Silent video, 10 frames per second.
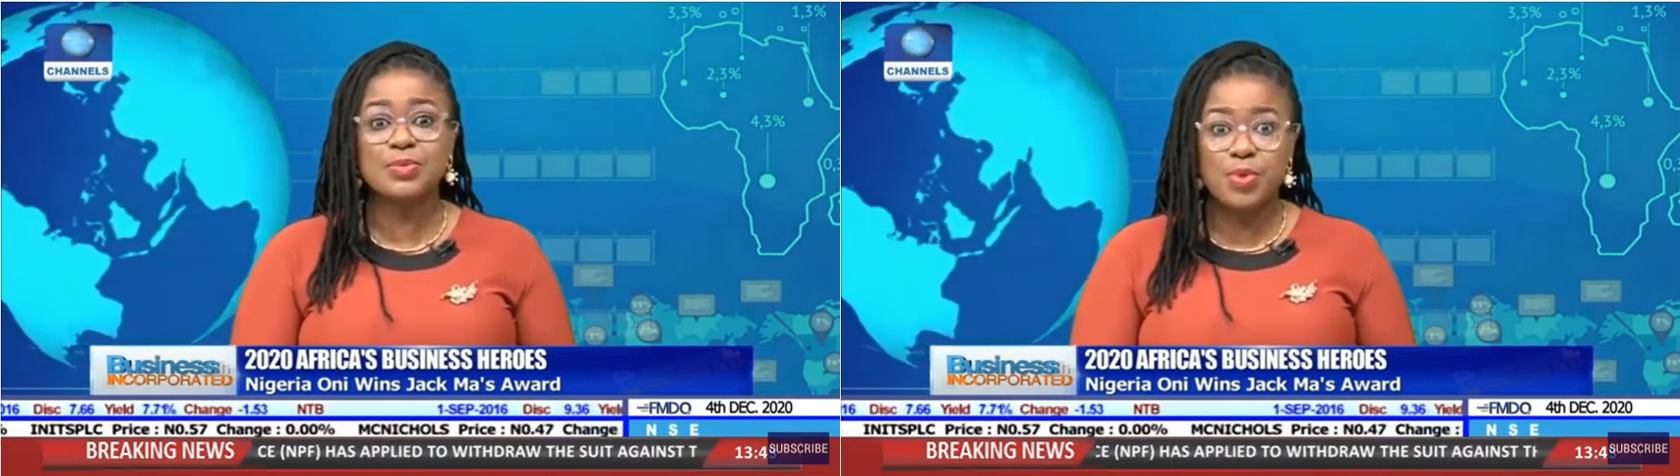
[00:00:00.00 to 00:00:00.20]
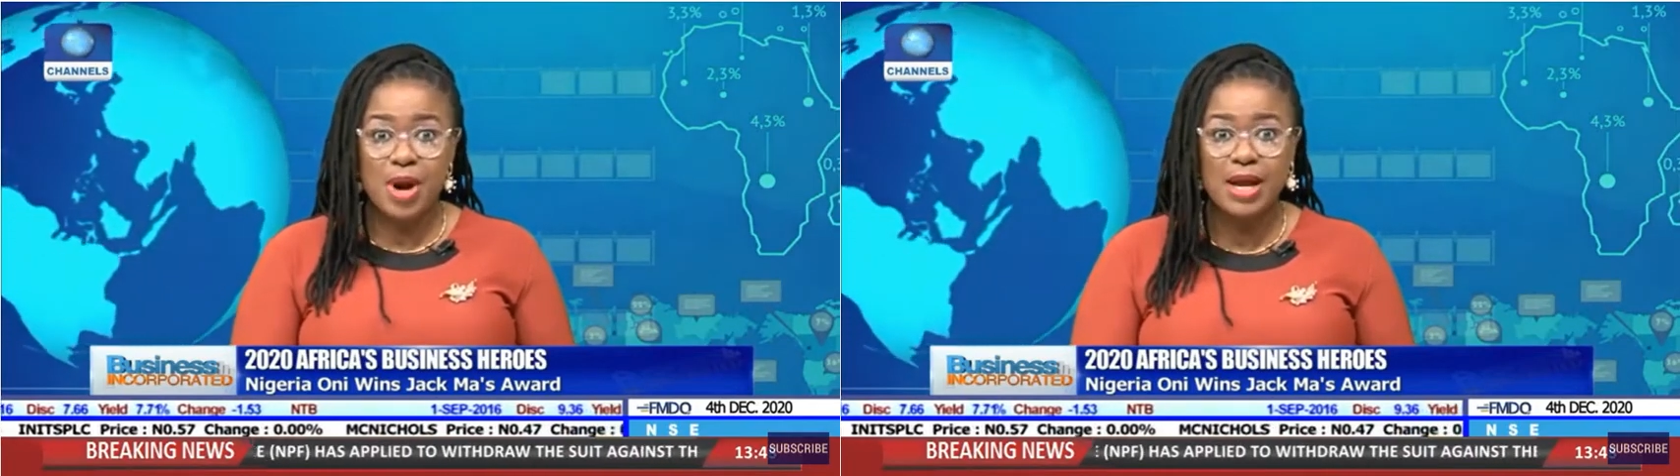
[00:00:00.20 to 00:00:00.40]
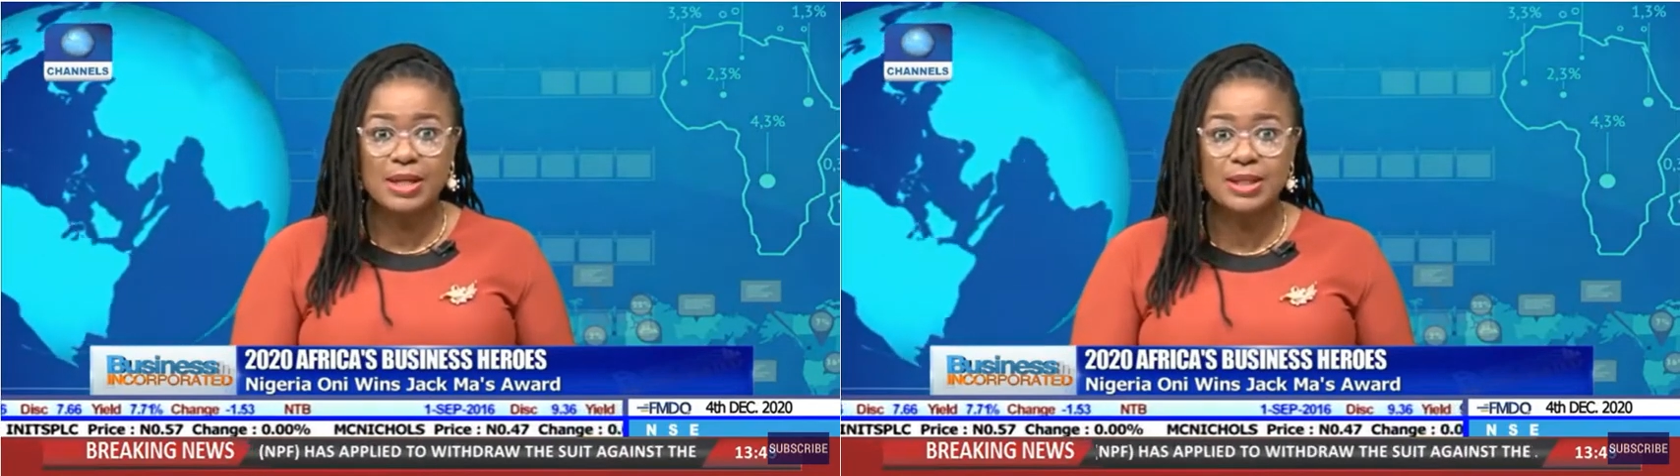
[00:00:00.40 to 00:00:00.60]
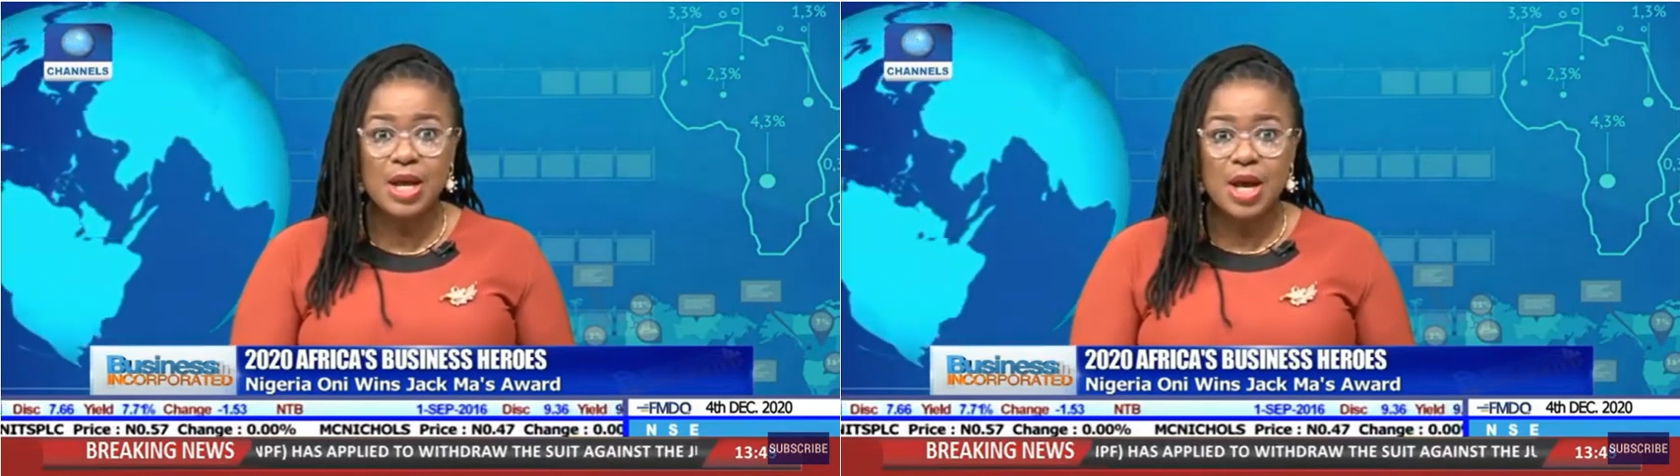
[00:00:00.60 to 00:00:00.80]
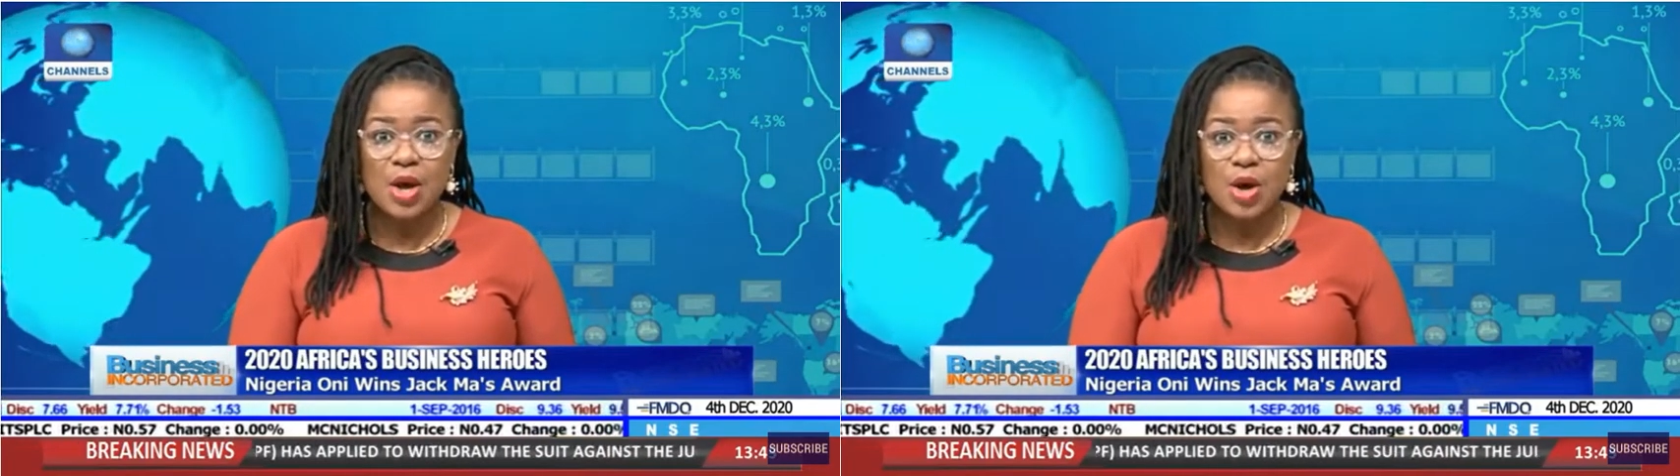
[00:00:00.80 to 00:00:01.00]
grand
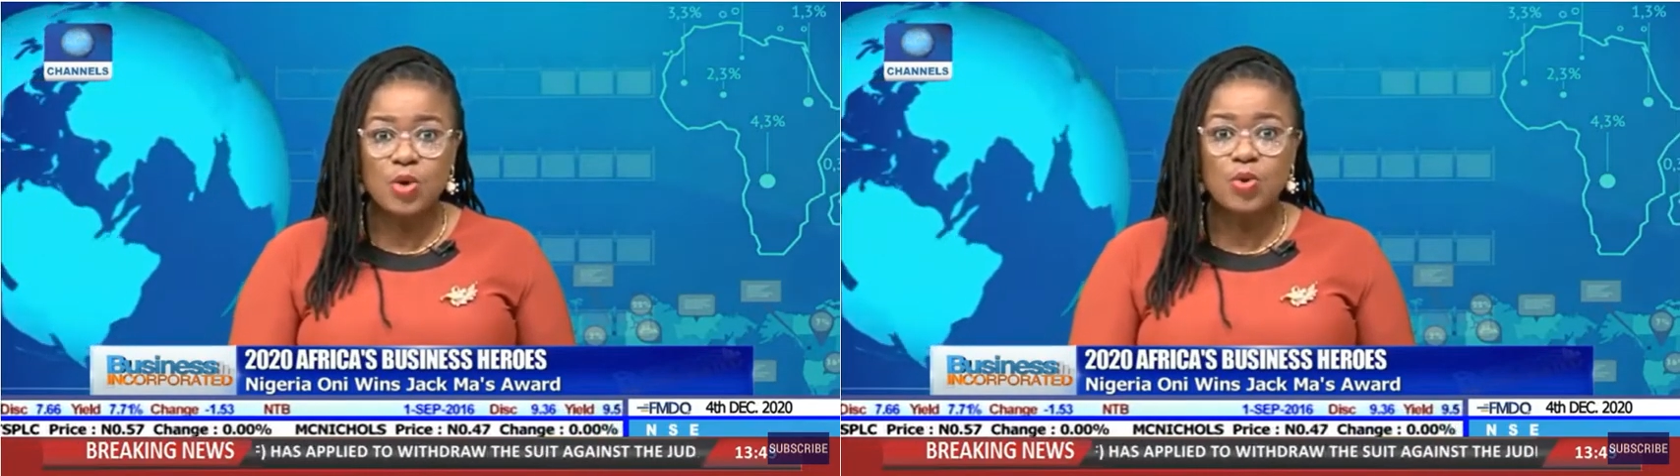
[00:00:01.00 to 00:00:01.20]
prize.